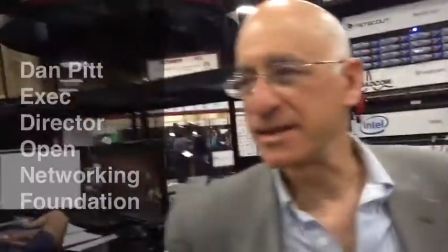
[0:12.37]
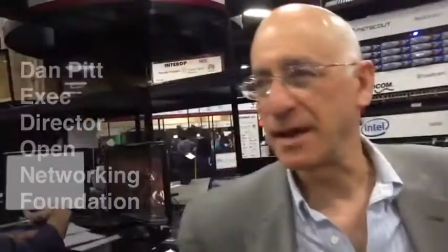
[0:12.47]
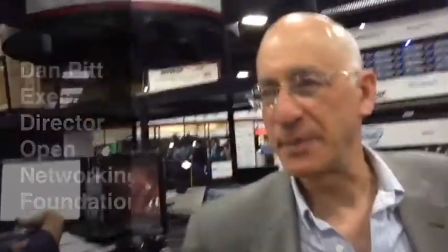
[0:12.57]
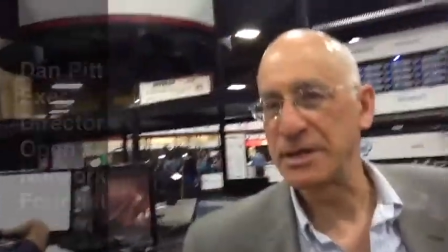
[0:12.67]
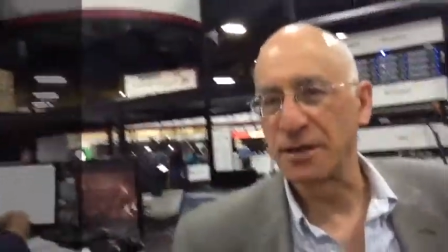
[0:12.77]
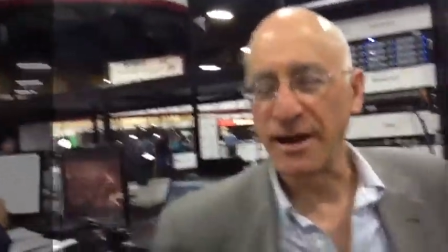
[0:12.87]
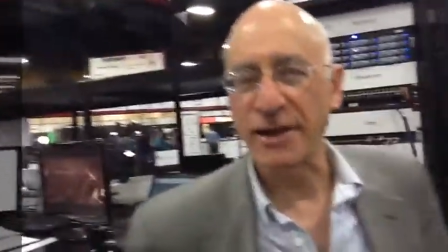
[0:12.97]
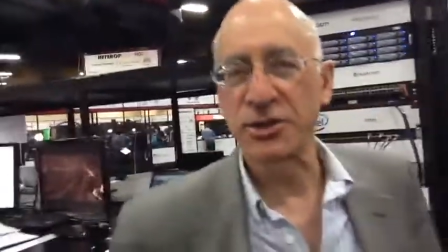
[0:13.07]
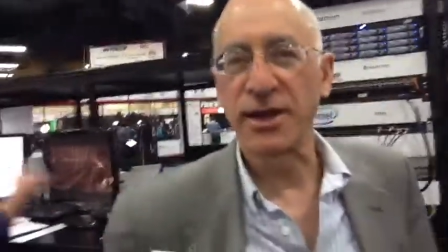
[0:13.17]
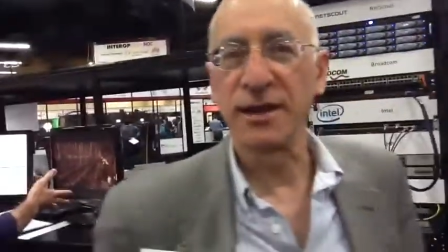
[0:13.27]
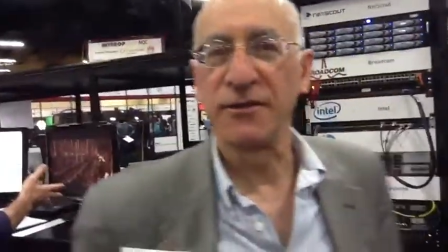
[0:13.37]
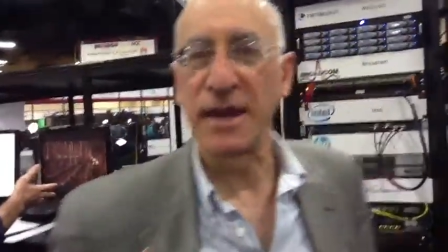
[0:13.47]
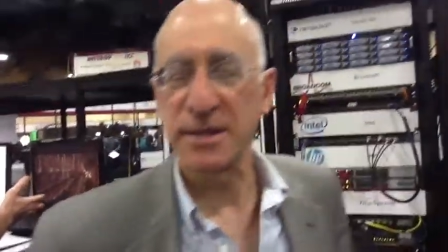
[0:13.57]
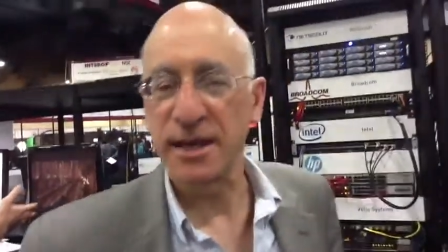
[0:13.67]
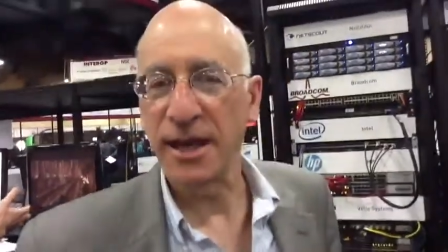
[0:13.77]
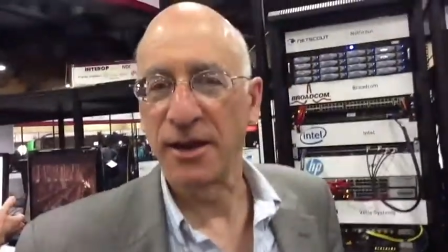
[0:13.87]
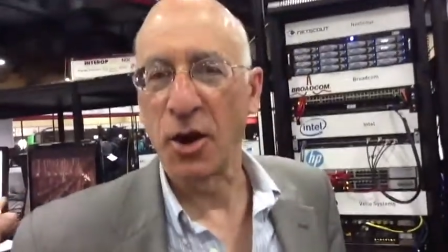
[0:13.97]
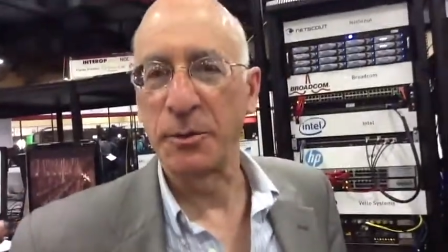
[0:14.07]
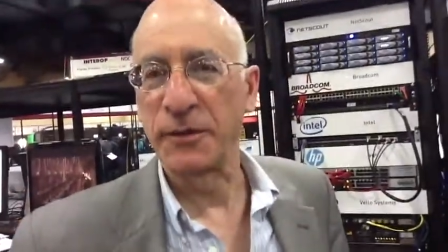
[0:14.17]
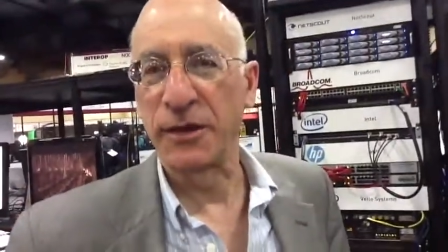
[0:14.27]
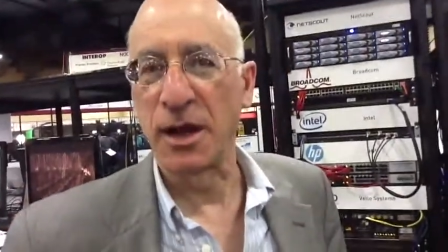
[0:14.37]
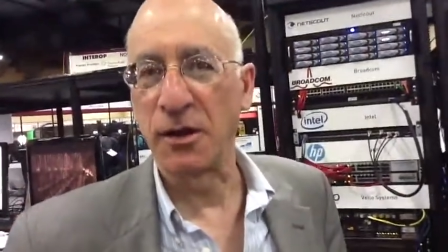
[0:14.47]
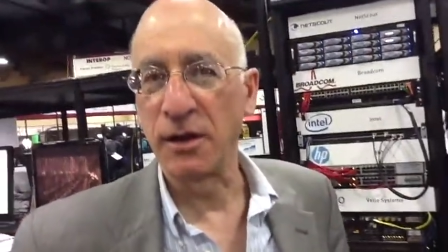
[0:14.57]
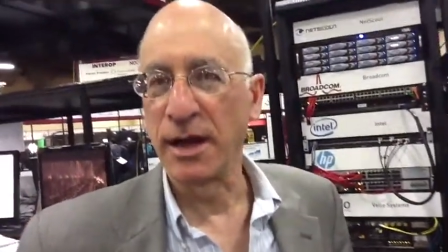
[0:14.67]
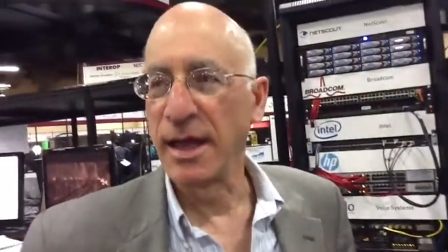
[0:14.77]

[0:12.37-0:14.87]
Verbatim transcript: companies are actually investing in open flow